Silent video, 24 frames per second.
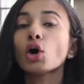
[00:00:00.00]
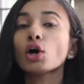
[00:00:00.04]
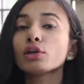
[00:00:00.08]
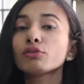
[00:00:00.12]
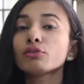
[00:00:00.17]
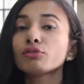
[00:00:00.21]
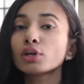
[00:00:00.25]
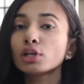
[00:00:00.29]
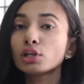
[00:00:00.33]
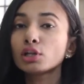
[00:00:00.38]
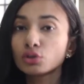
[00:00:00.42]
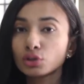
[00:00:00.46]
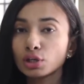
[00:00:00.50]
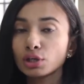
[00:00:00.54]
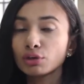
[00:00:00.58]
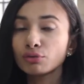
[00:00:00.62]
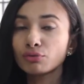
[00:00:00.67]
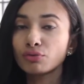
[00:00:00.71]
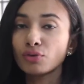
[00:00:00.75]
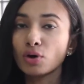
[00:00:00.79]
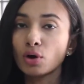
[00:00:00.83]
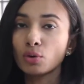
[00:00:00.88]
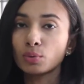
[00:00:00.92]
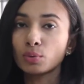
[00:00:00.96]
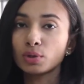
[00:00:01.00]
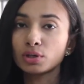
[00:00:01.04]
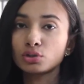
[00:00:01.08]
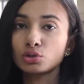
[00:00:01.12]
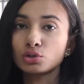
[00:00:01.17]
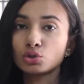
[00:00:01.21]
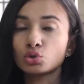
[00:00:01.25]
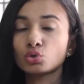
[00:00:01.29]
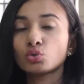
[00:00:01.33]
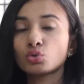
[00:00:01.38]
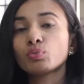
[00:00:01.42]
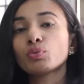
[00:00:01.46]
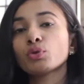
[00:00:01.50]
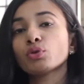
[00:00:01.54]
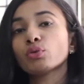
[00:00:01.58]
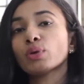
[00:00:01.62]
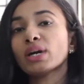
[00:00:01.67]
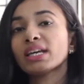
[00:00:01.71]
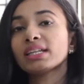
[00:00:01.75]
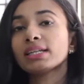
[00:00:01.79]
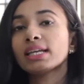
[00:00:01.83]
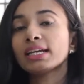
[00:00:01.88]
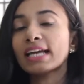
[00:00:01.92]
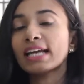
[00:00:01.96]
if you're looking forward to
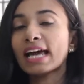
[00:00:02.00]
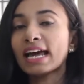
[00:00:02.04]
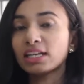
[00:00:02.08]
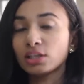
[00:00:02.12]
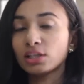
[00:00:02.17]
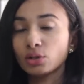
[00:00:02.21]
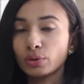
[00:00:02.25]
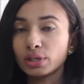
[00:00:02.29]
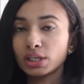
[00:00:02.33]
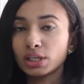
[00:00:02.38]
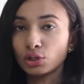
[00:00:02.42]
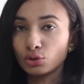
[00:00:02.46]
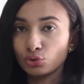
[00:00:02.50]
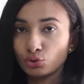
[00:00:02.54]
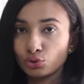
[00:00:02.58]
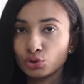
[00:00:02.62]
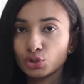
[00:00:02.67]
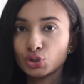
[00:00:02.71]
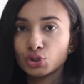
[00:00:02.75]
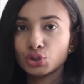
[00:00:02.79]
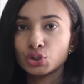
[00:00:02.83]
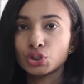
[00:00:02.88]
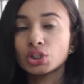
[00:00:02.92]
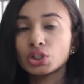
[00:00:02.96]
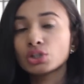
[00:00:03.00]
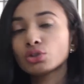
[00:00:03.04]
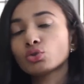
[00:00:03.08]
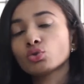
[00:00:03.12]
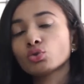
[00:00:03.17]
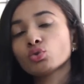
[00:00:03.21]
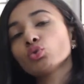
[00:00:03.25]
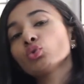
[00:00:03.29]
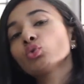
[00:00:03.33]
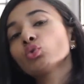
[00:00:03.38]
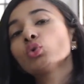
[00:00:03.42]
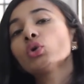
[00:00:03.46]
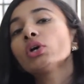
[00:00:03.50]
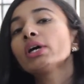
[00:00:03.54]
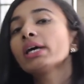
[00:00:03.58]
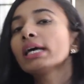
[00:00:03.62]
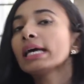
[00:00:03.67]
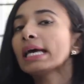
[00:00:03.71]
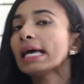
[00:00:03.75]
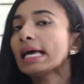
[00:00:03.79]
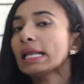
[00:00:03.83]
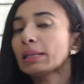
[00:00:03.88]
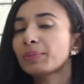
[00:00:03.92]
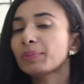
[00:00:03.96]
provide that adequate nutrition to
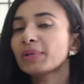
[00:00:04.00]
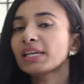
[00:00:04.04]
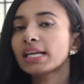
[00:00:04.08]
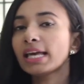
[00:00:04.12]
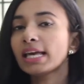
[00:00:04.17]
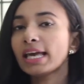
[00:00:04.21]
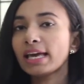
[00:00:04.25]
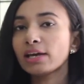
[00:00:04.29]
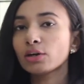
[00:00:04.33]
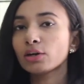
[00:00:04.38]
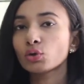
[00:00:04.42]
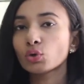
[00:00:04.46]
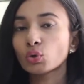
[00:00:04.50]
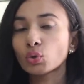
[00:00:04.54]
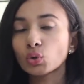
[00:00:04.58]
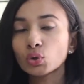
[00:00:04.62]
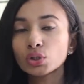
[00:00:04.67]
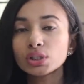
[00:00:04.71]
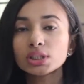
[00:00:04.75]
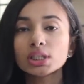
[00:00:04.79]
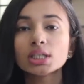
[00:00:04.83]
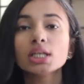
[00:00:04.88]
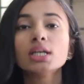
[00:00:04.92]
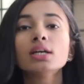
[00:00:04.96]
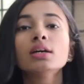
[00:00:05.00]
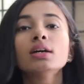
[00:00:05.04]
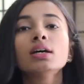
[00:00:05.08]
help in hair growth,